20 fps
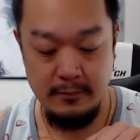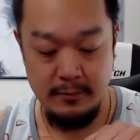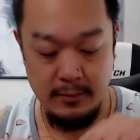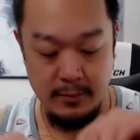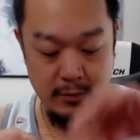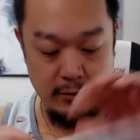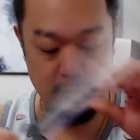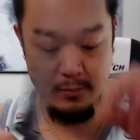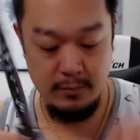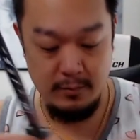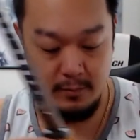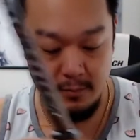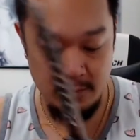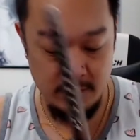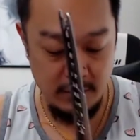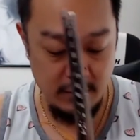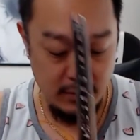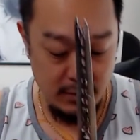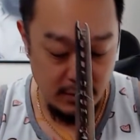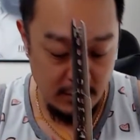No.
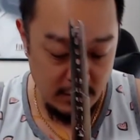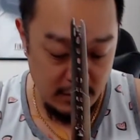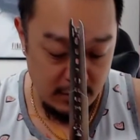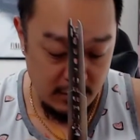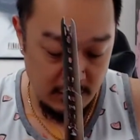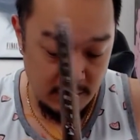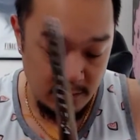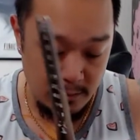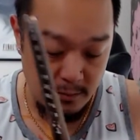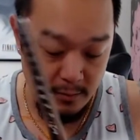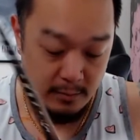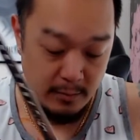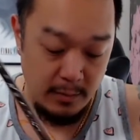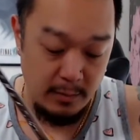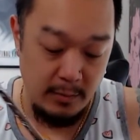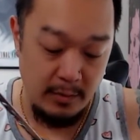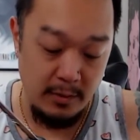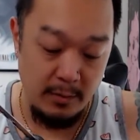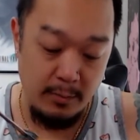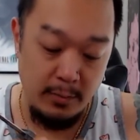
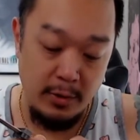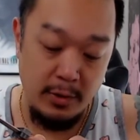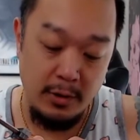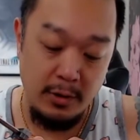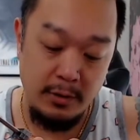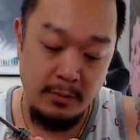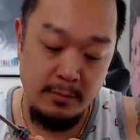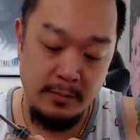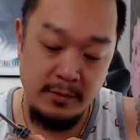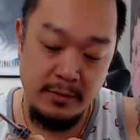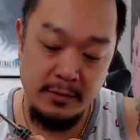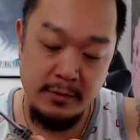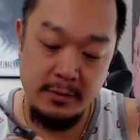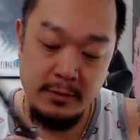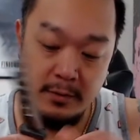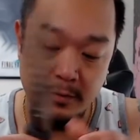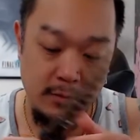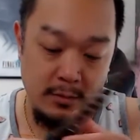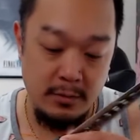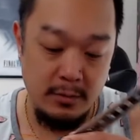Maybe the bottoms?
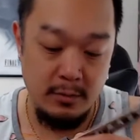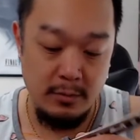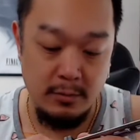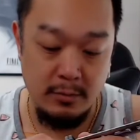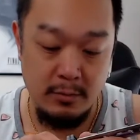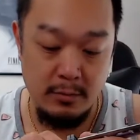No.